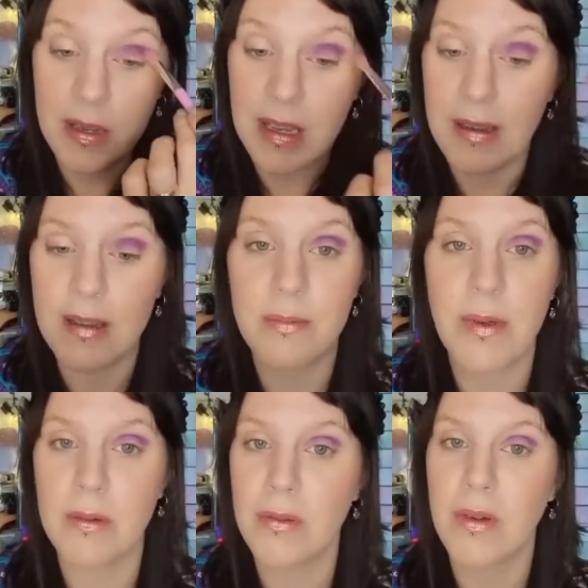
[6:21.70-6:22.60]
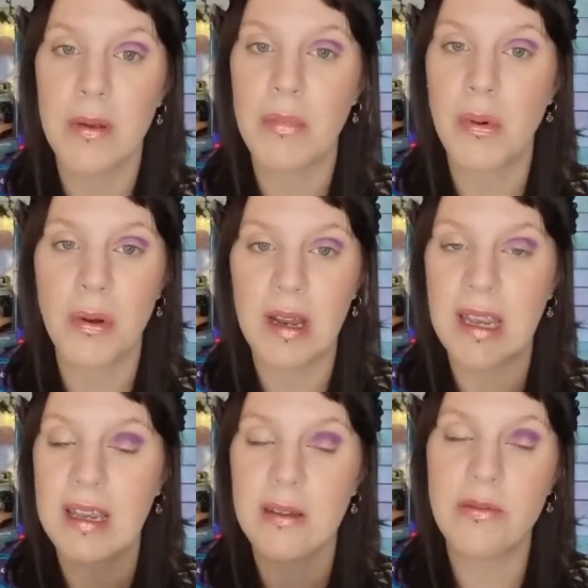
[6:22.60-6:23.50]
He's very, very poorly.
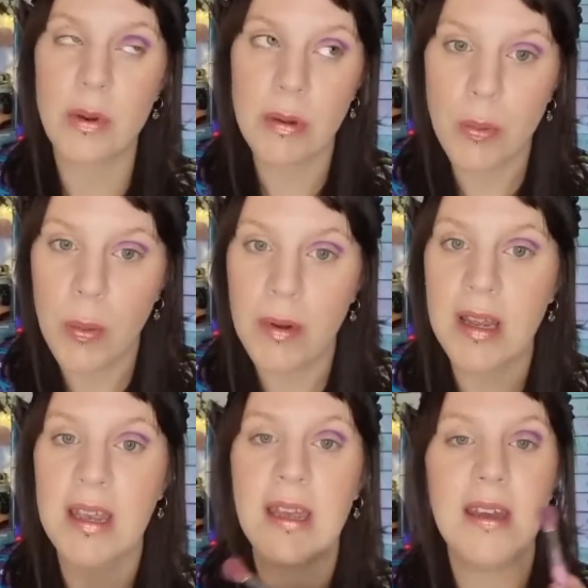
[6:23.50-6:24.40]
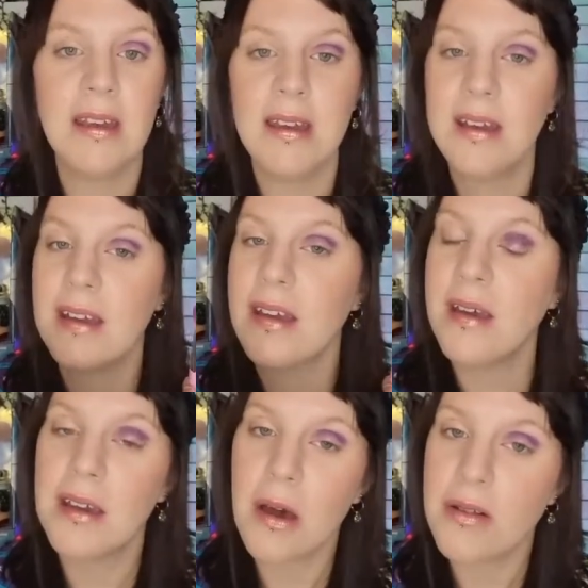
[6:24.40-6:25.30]
He's very wobbly.
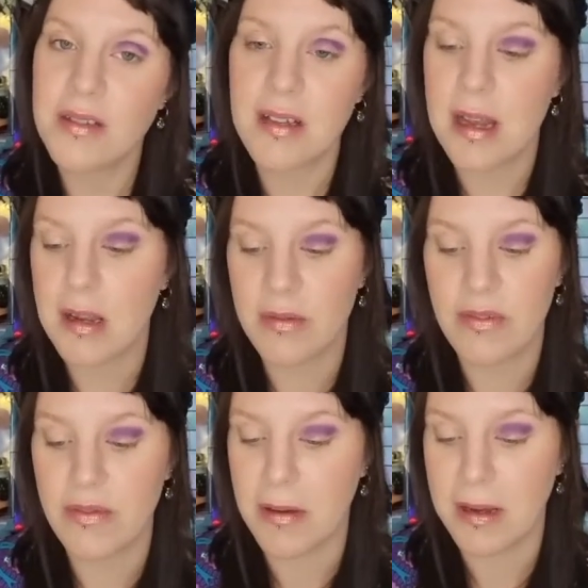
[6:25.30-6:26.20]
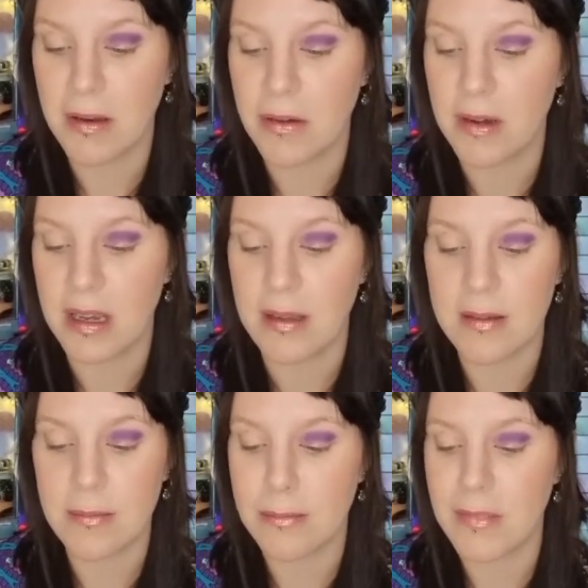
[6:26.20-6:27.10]
Can't stand up for very long.
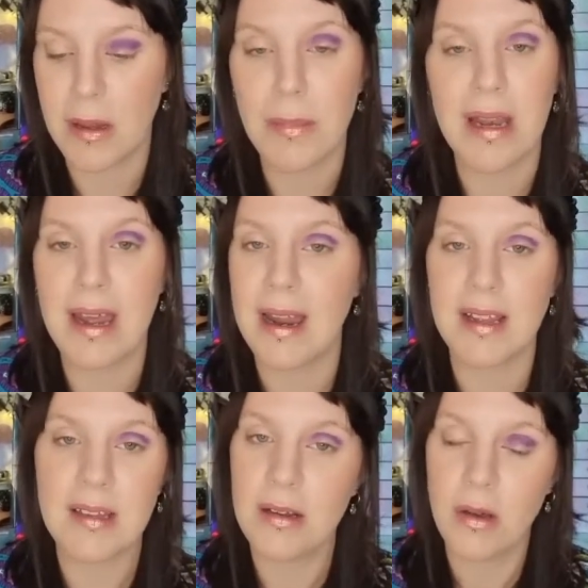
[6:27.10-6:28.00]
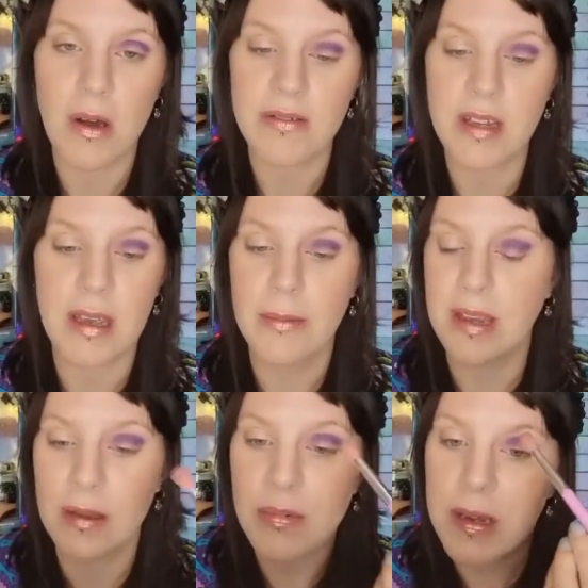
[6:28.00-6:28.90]
He's like, my nan has to look after him.
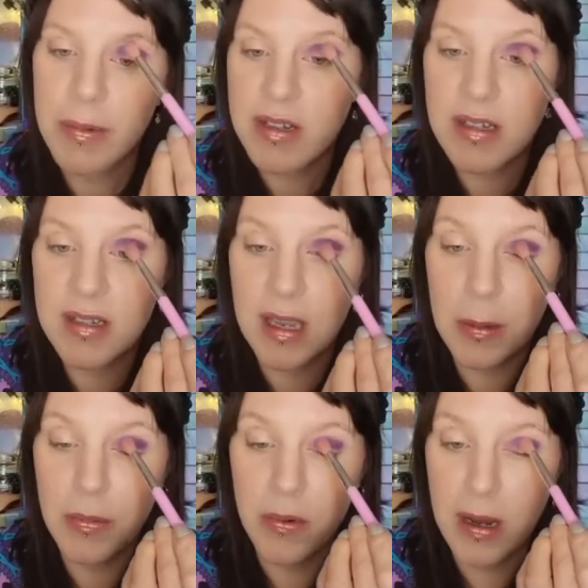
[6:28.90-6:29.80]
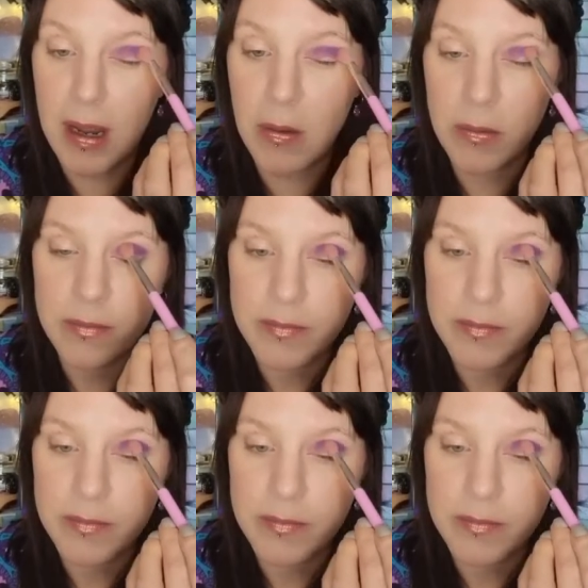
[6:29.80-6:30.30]
He's pretty much disabled now,